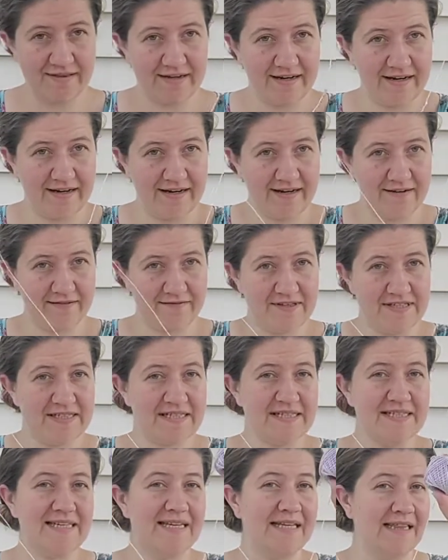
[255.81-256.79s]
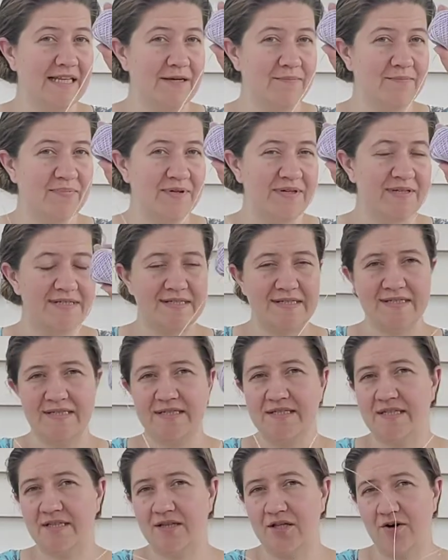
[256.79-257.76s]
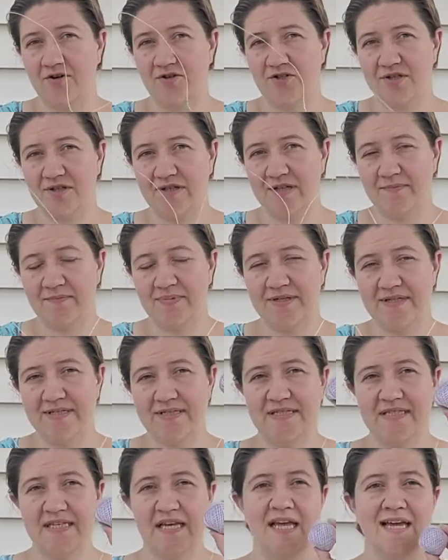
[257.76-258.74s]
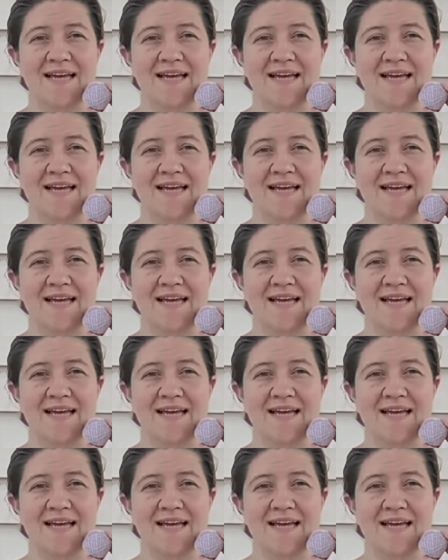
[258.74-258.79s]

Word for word: And I have, this is the Olympus, this is the large Olympus.